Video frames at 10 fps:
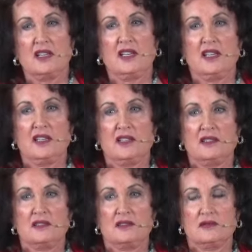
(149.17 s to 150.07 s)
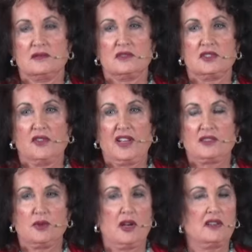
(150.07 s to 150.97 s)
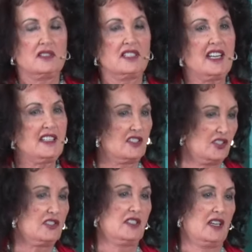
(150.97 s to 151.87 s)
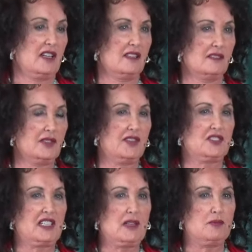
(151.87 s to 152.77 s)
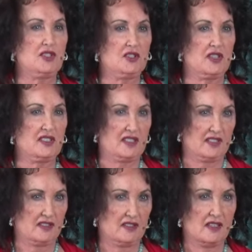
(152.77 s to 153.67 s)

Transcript: And so that's why today's a good day we have to keep rejoicing